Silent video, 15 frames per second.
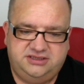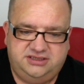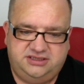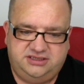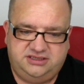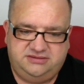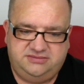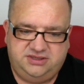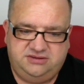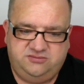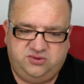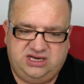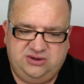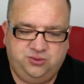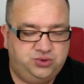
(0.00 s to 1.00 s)
And
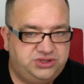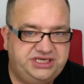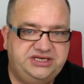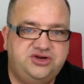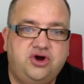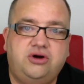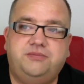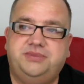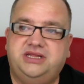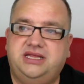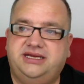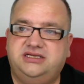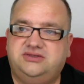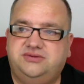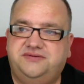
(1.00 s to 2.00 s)
why would he not be
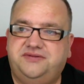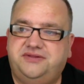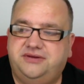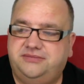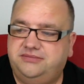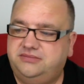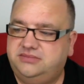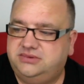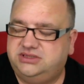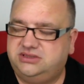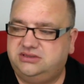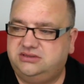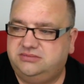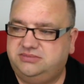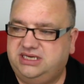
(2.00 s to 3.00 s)
linked with them?
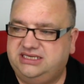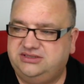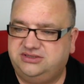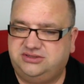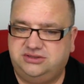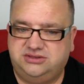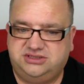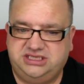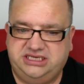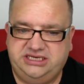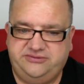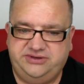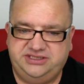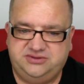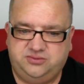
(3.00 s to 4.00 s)
So, but I just don't see
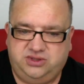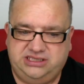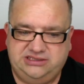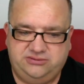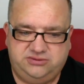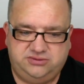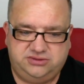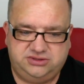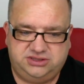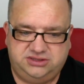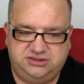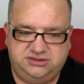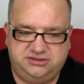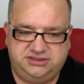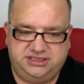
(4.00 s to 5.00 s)
any reason why he would want to
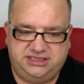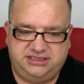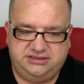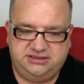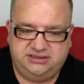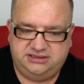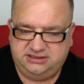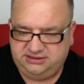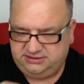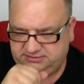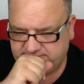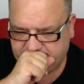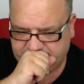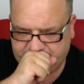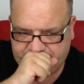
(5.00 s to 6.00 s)
go there.
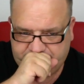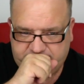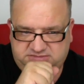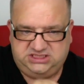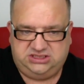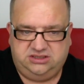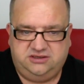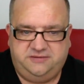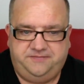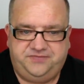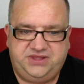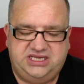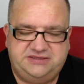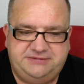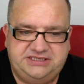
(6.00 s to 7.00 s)

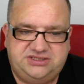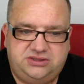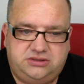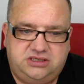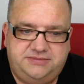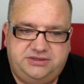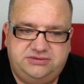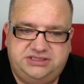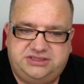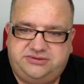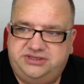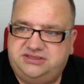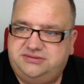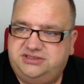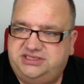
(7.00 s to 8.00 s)
So he's been talking about this
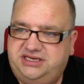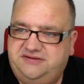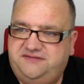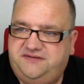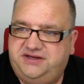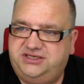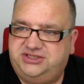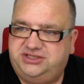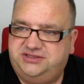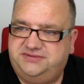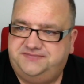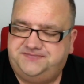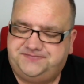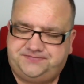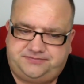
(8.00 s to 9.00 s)
Christmas Eve
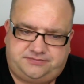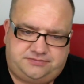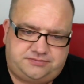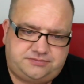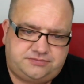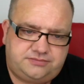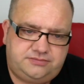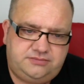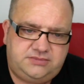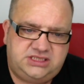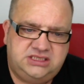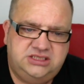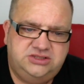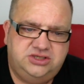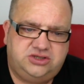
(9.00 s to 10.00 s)
fixture
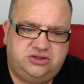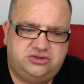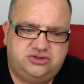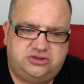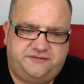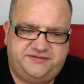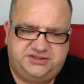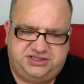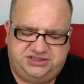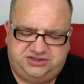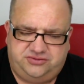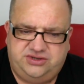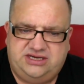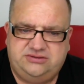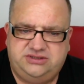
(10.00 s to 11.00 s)
and the controversy
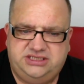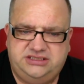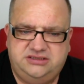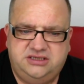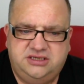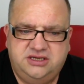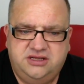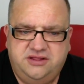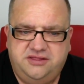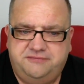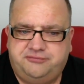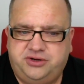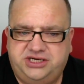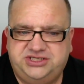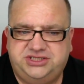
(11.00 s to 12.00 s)
surrounding the
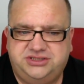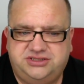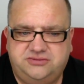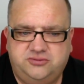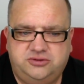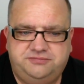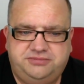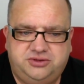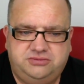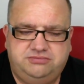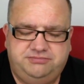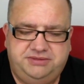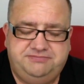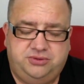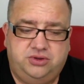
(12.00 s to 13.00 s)
pressures that would
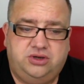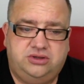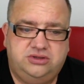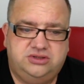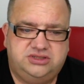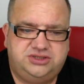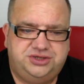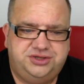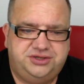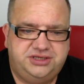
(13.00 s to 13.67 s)
be put on us, you know.